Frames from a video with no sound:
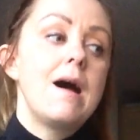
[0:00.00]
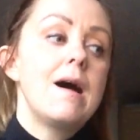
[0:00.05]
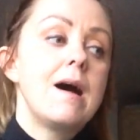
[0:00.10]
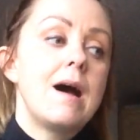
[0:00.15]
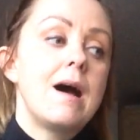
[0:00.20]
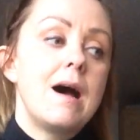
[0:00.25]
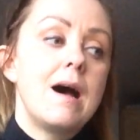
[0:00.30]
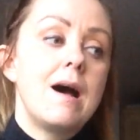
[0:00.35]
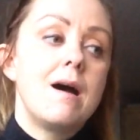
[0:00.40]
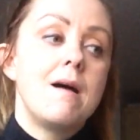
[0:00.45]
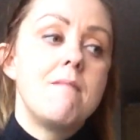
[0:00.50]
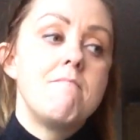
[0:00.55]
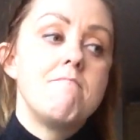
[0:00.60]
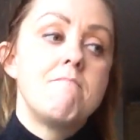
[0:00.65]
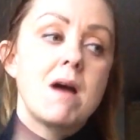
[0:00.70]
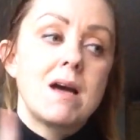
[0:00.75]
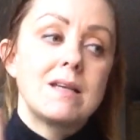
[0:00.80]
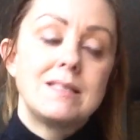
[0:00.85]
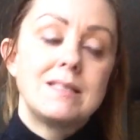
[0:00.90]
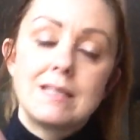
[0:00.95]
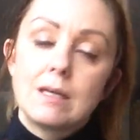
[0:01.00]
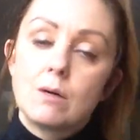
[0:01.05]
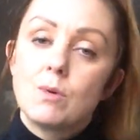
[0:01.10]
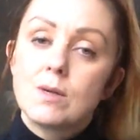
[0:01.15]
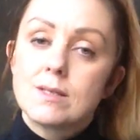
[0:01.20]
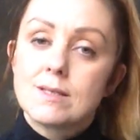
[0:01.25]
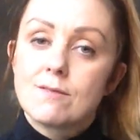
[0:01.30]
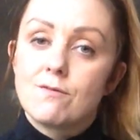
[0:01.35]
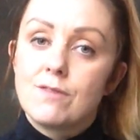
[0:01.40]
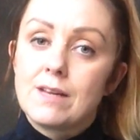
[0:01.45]
I still
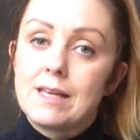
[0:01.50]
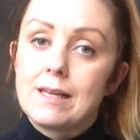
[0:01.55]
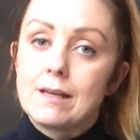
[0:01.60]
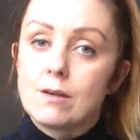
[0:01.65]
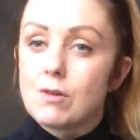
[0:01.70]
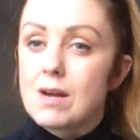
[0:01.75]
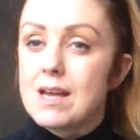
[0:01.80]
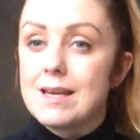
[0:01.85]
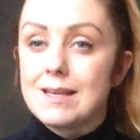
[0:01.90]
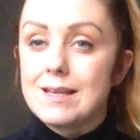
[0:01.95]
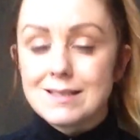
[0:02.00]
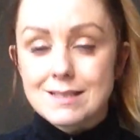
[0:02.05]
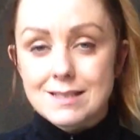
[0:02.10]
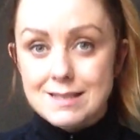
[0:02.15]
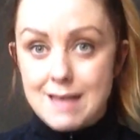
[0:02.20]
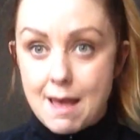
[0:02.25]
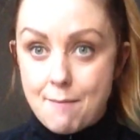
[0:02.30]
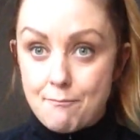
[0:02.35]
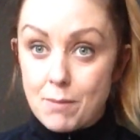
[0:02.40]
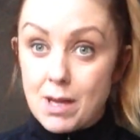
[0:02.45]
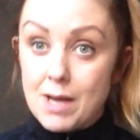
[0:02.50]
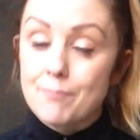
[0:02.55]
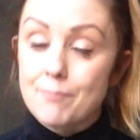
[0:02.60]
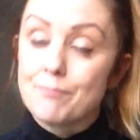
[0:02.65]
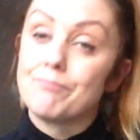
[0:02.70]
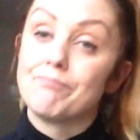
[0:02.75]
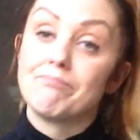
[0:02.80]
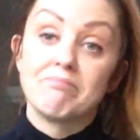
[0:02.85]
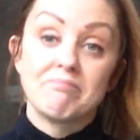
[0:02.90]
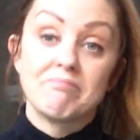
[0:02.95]
wasn't feeling great in December.
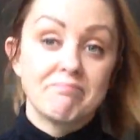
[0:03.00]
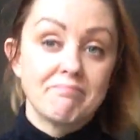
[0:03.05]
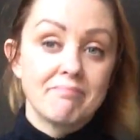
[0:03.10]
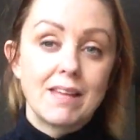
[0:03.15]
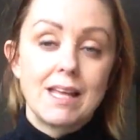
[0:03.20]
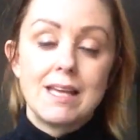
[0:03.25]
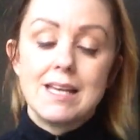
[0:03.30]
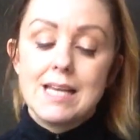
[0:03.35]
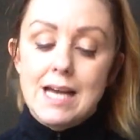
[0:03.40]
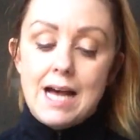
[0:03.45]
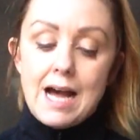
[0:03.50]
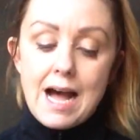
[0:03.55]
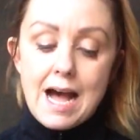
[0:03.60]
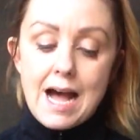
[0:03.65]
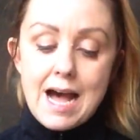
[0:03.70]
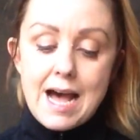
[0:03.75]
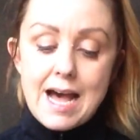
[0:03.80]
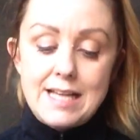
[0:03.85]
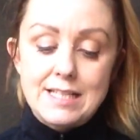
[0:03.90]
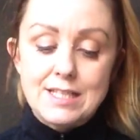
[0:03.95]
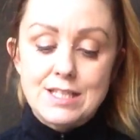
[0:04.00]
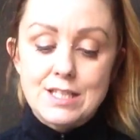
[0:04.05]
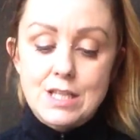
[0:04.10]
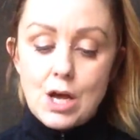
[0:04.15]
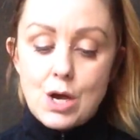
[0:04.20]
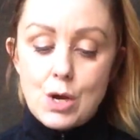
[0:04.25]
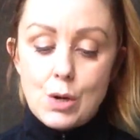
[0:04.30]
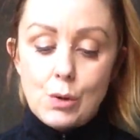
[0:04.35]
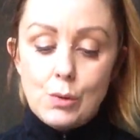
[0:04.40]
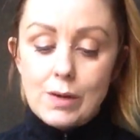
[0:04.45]

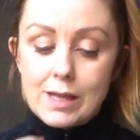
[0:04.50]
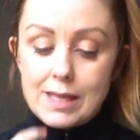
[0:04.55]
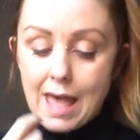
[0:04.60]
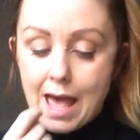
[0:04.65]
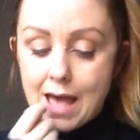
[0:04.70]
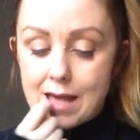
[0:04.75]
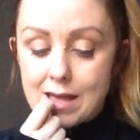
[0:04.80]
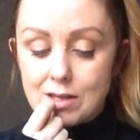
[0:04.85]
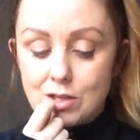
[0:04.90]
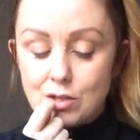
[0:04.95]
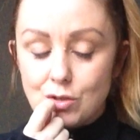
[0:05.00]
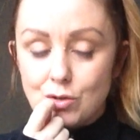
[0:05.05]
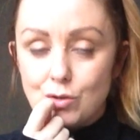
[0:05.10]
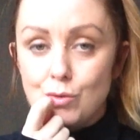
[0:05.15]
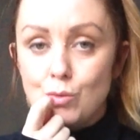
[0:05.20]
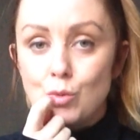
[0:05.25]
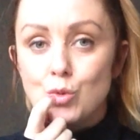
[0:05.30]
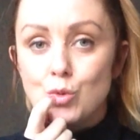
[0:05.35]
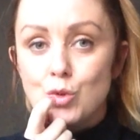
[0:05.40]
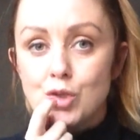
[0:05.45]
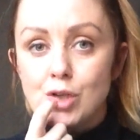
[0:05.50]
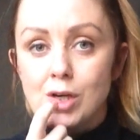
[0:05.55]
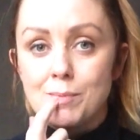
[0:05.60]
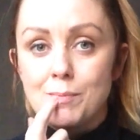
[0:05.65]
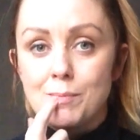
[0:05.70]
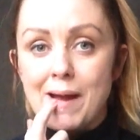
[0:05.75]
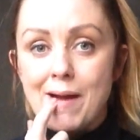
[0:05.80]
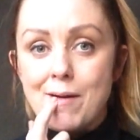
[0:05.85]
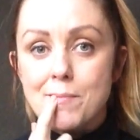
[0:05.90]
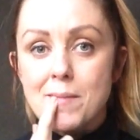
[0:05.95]
So yeah, you
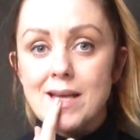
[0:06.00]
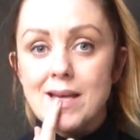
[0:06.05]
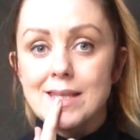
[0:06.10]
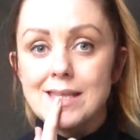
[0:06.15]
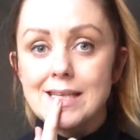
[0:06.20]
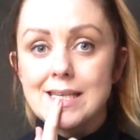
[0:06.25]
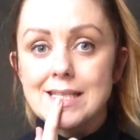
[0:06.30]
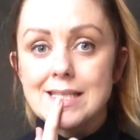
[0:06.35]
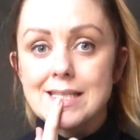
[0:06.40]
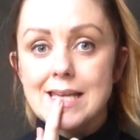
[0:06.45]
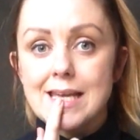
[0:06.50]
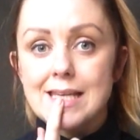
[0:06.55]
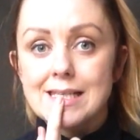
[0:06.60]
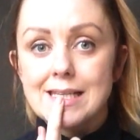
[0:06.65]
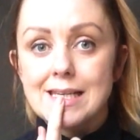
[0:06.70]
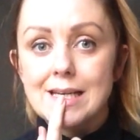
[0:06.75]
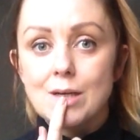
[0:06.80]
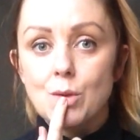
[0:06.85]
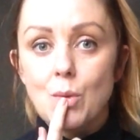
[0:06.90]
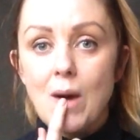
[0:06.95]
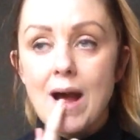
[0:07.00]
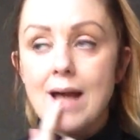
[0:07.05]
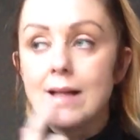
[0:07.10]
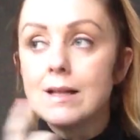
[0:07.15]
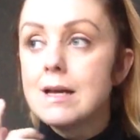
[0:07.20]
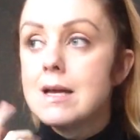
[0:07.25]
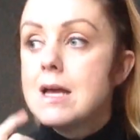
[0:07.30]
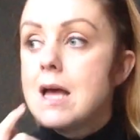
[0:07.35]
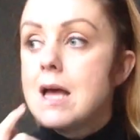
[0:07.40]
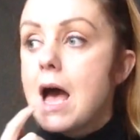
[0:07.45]
should bear in mind that it takes a little while.
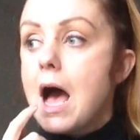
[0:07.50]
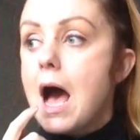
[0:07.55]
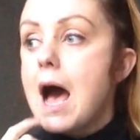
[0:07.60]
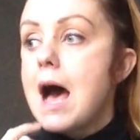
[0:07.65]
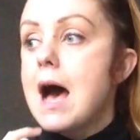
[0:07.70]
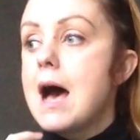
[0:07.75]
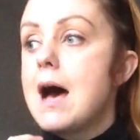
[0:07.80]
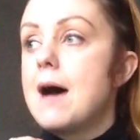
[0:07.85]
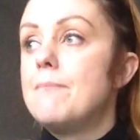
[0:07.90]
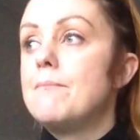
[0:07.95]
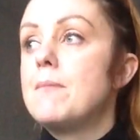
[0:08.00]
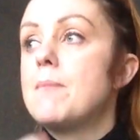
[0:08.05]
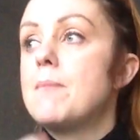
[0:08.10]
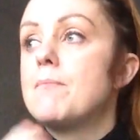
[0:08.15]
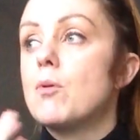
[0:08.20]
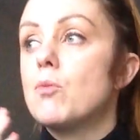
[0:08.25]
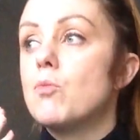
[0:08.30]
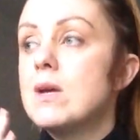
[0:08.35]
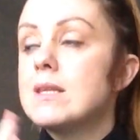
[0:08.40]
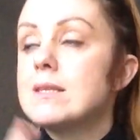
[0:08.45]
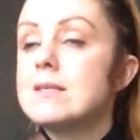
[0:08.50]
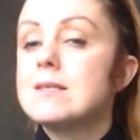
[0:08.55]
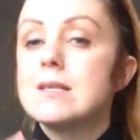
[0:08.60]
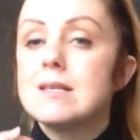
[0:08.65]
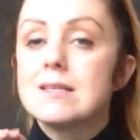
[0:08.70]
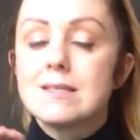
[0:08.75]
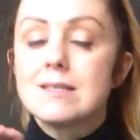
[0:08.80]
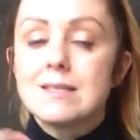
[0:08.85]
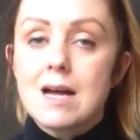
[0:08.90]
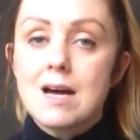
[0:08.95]
But once
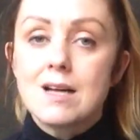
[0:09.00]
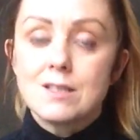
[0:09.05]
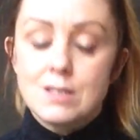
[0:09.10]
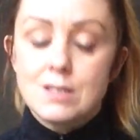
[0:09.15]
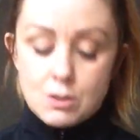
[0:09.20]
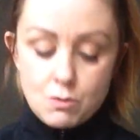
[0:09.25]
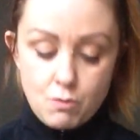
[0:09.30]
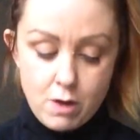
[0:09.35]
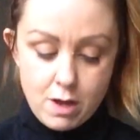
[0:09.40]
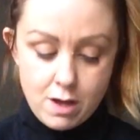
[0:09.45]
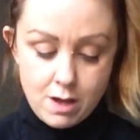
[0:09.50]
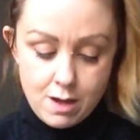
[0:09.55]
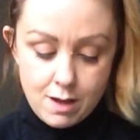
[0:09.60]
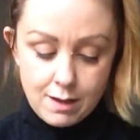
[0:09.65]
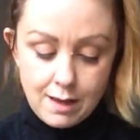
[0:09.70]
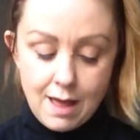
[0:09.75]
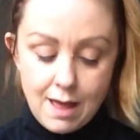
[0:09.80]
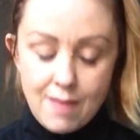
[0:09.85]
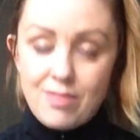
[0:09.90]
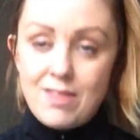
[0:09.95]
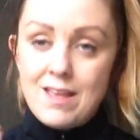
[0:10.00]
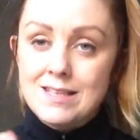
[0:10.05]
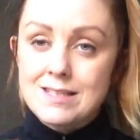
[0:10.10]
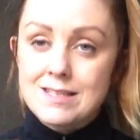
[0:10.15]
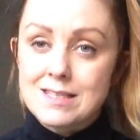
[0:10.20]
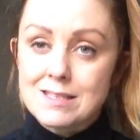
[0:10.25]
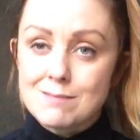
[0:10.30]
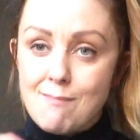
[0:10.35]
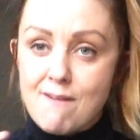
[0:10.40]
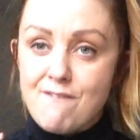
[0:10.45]
it starts to work, and
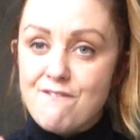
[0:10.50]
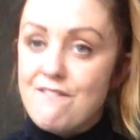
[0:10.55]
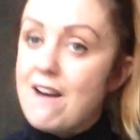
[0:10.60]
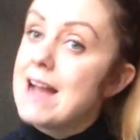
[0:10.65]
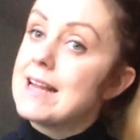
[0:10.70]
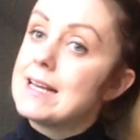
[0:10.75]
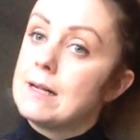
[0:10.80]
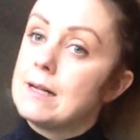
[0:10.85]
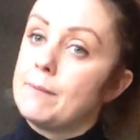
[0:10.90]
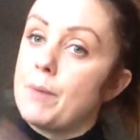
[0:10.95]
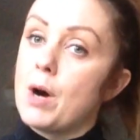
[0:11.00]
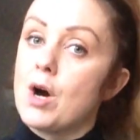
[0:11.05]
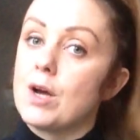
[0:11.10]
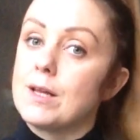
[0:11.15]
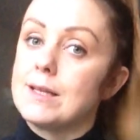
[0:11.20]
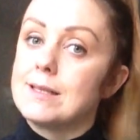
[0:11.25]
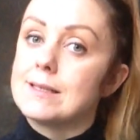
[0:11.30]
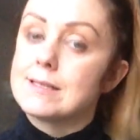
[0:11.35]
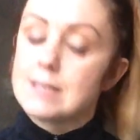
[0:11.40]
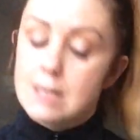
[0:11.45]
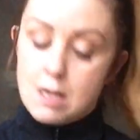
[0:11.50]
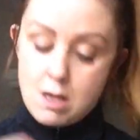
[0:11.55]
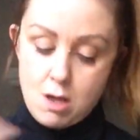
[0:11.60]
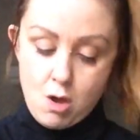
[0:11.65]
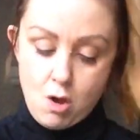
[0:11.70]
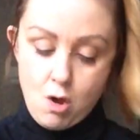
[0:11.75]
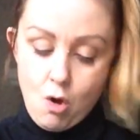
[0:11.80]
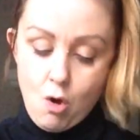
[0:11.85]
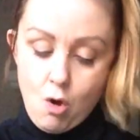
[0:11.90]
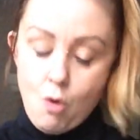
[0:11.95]
this is my final point,
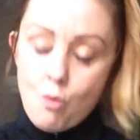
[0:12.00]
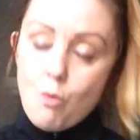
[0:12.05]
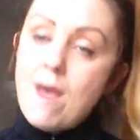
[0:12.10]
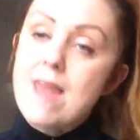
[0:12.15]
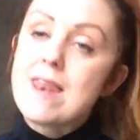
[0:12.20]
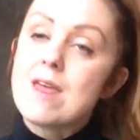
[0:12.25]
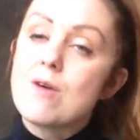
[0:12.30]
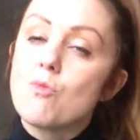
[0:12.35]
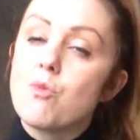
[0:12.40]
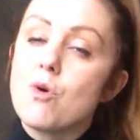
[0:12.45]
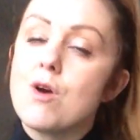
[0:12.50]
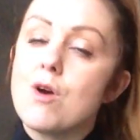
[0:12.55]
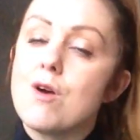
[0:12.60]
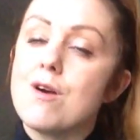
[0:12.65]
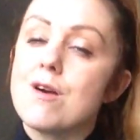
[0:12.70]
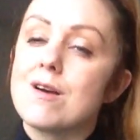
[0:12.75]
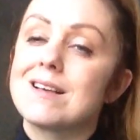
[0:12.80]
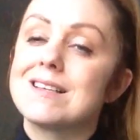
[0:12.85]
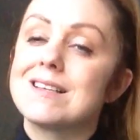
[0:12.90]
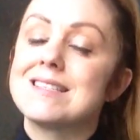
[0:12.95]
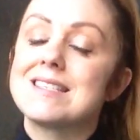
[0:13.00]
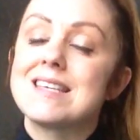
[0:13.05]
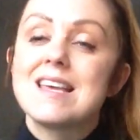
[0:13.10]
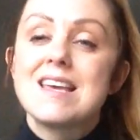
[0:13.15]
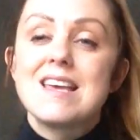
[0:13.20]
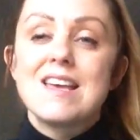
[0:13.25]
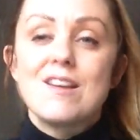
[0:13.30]
when it works,